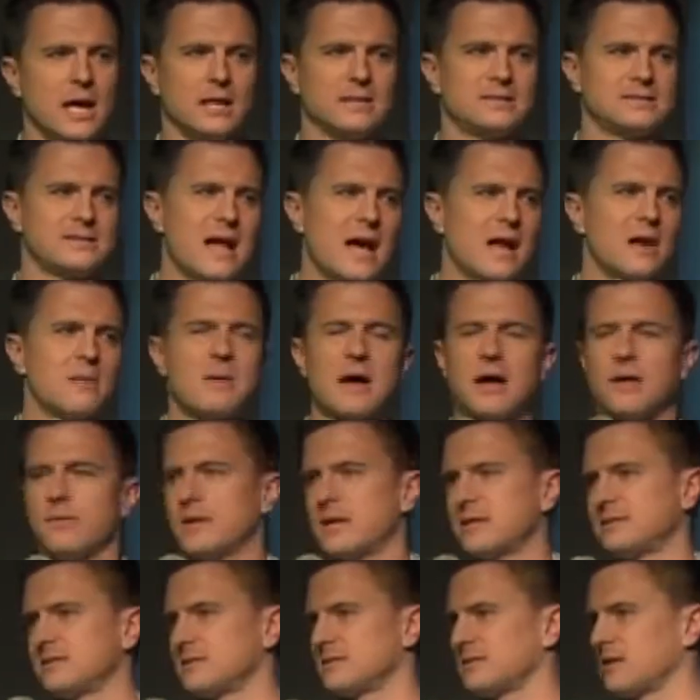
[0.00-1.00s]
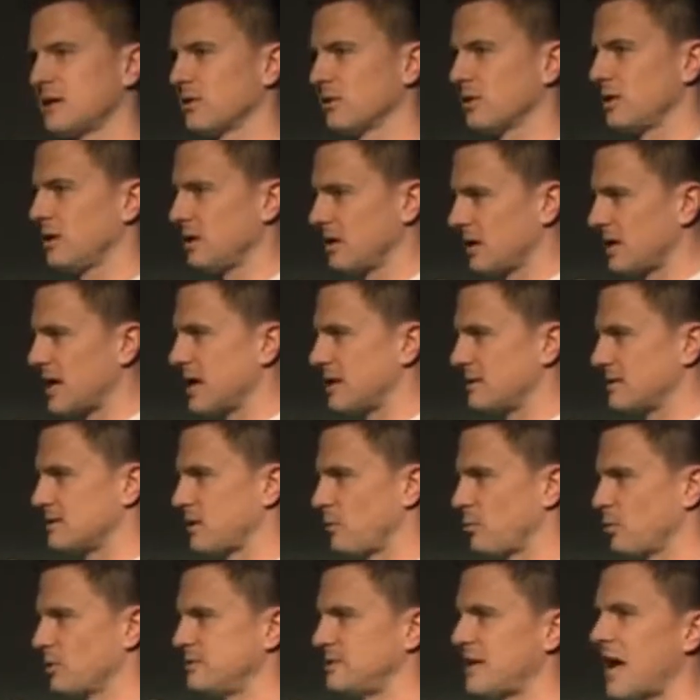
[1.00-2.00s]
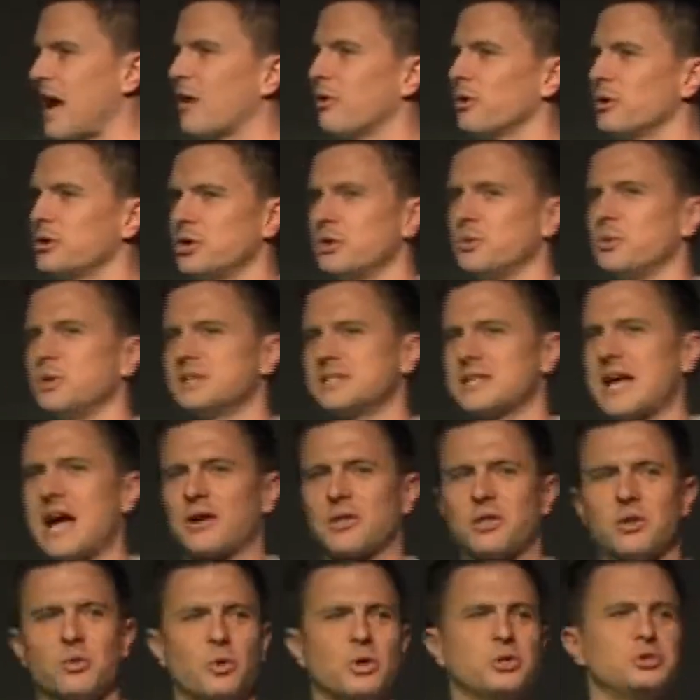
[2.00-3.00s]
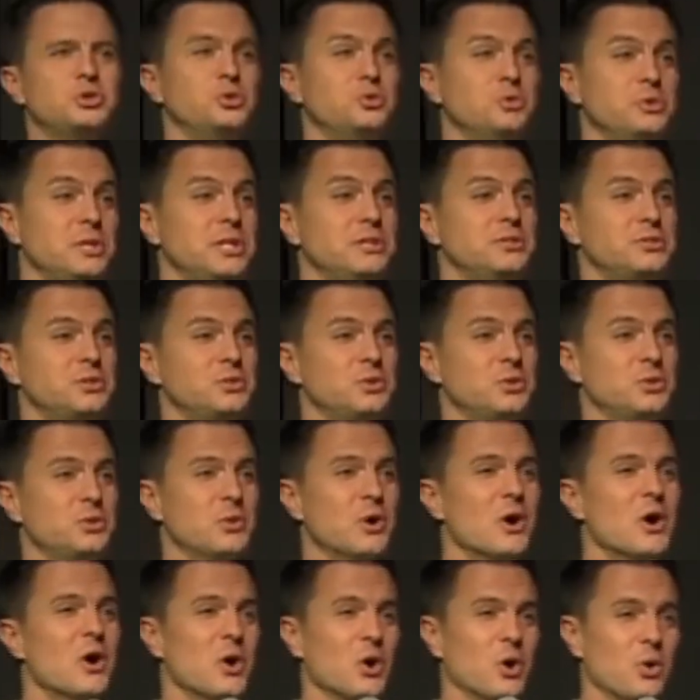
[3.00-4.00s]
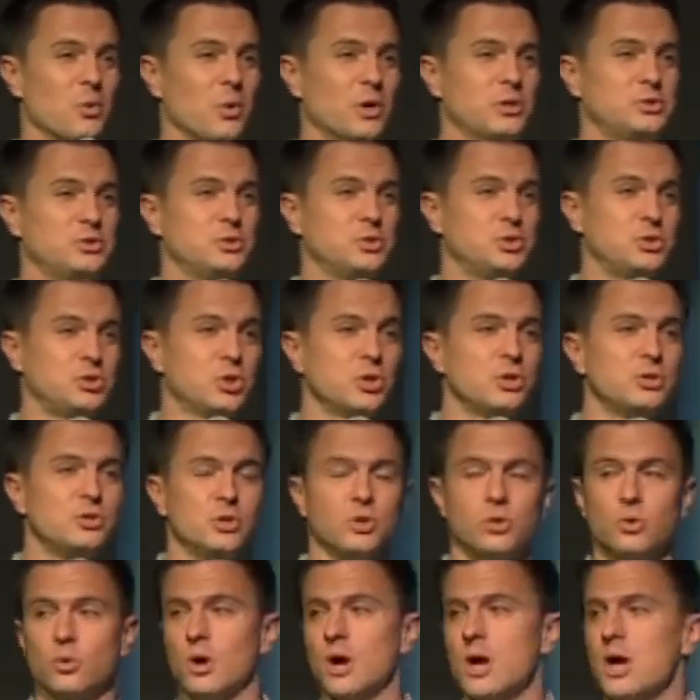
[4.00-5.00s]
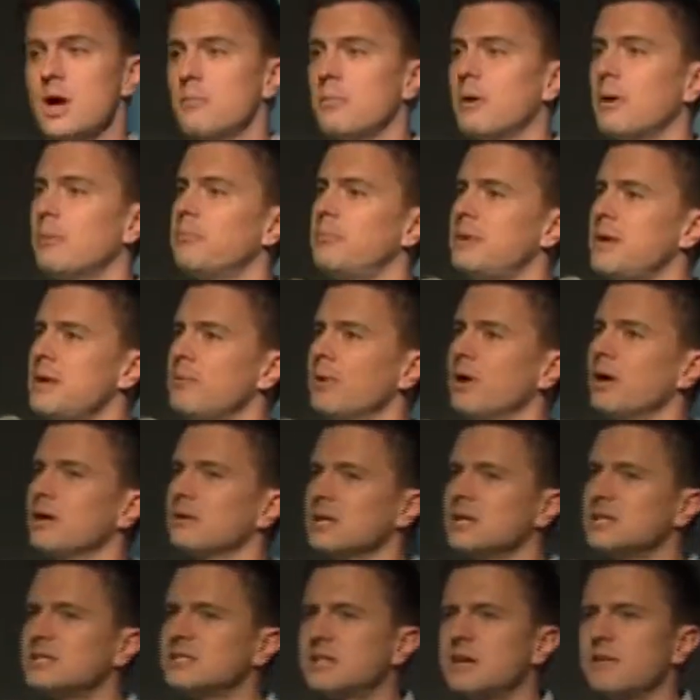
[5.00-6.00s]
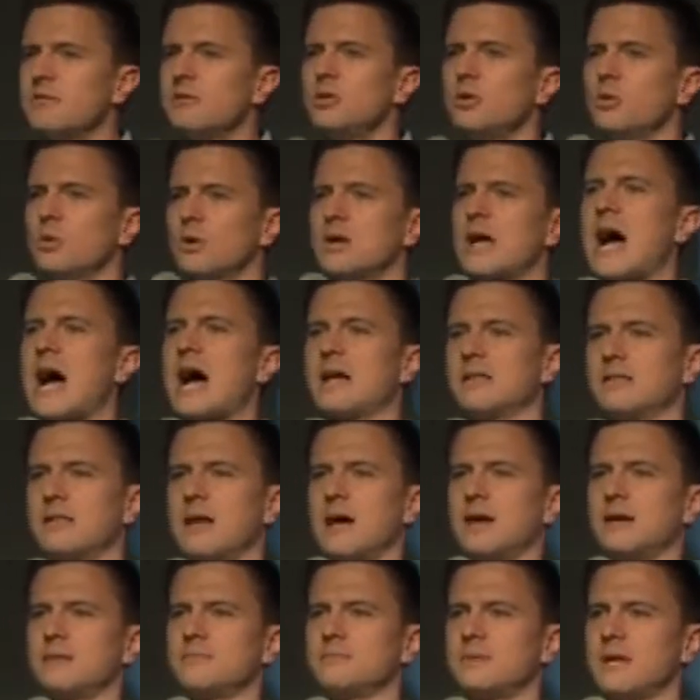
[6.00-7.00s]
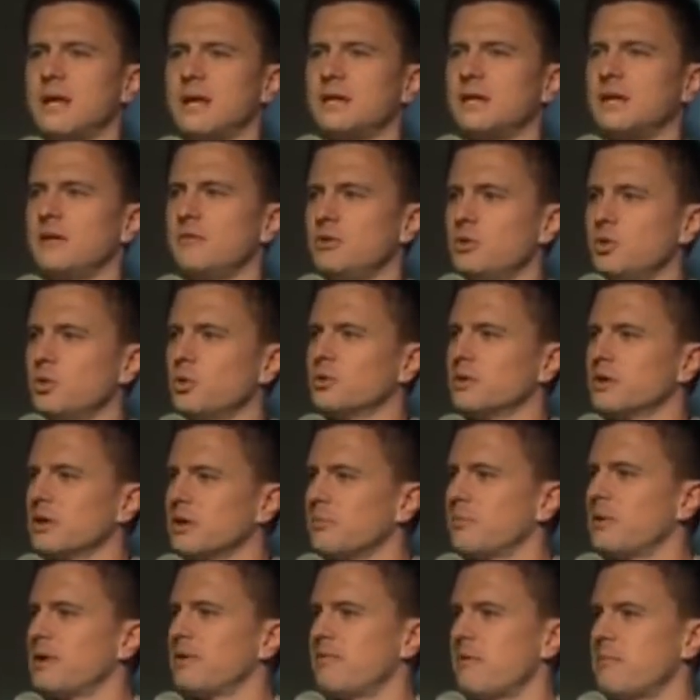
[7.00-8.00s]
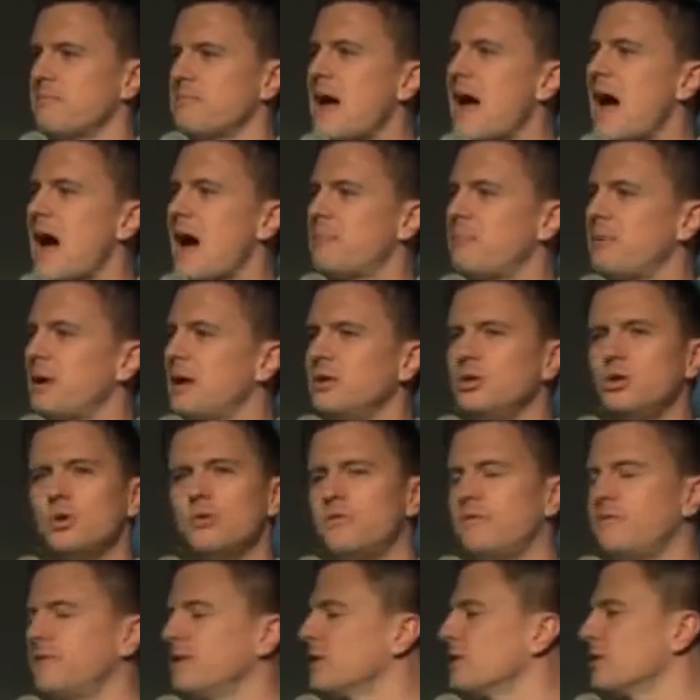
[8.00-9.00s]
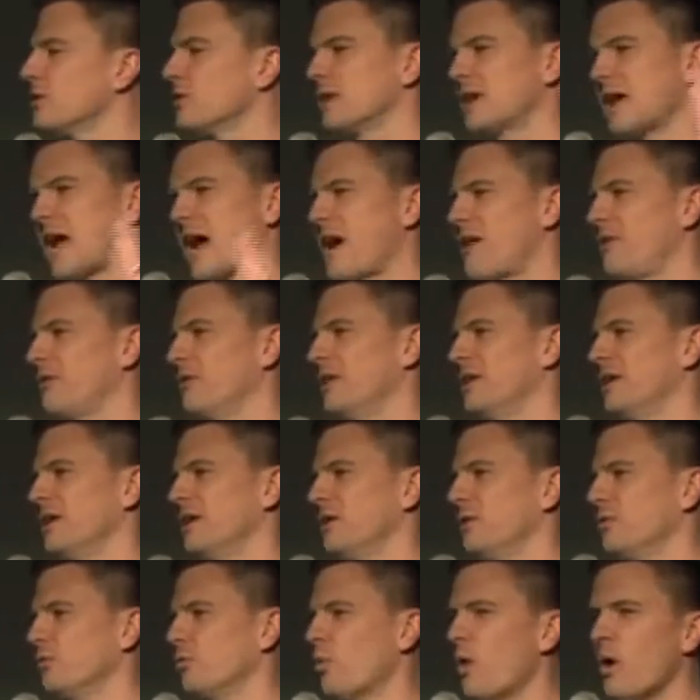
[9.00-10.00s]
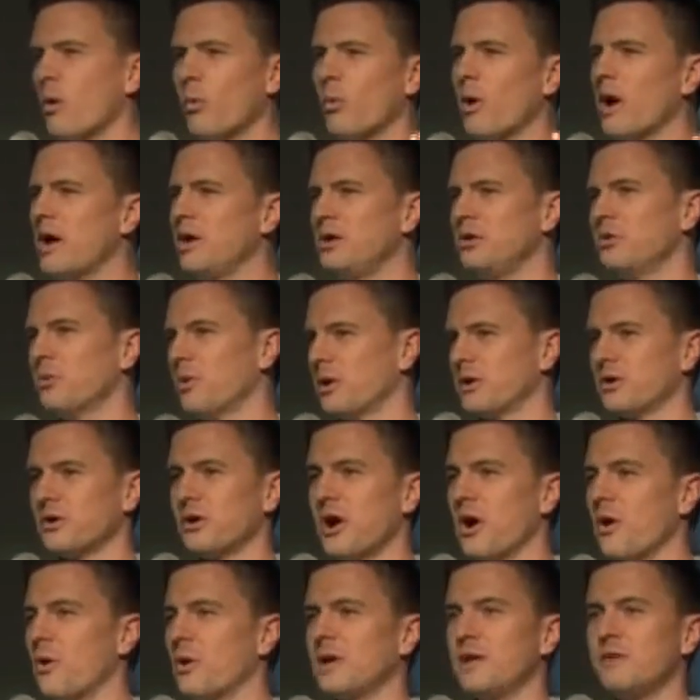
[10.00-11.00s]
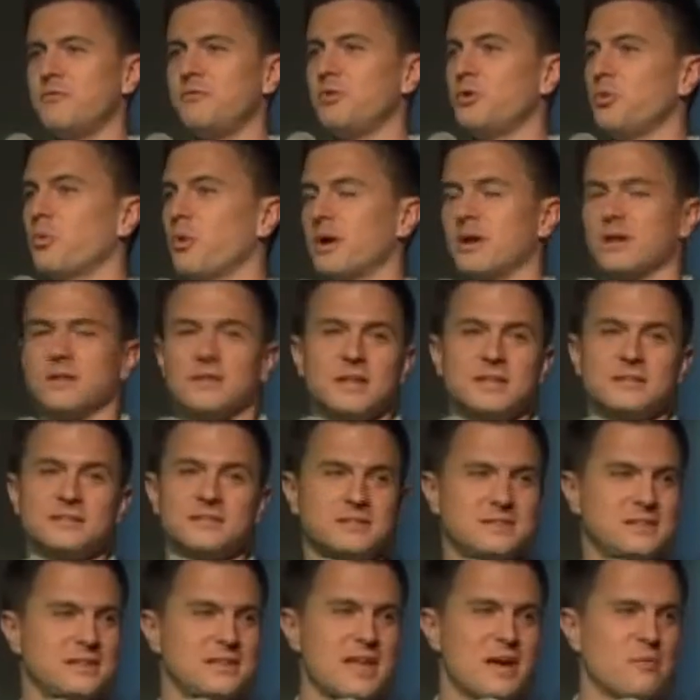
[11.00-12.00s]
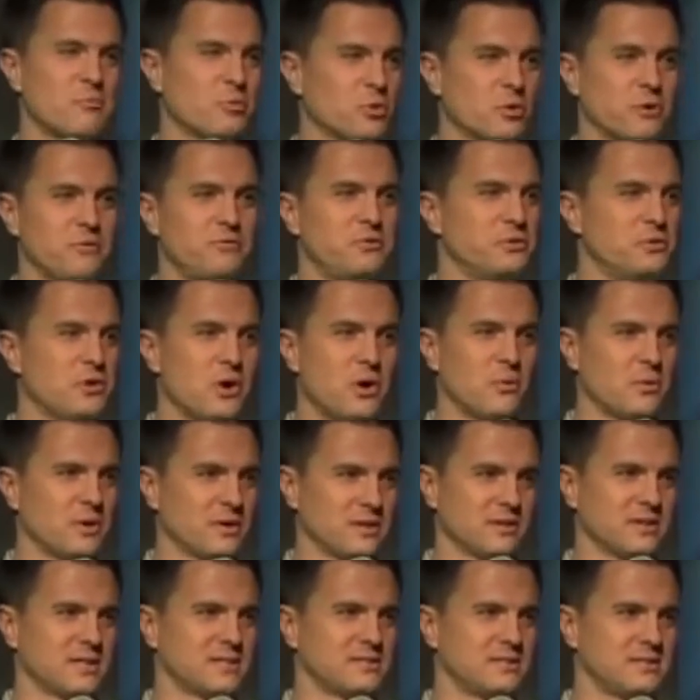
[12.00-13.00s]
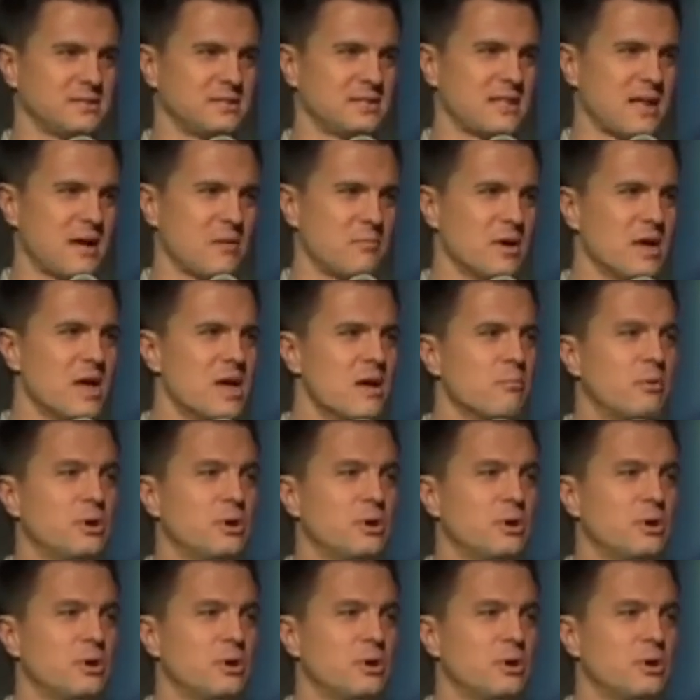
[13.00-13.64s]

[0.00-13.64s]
And it's not about necessarily, again, someone telling you exactly what you need to do or what you should do, but people at least giving a guideline and giving you a little bit of a map, and you figuring out what way you want to go and if you want to listen to them or if you don't want to listen to them.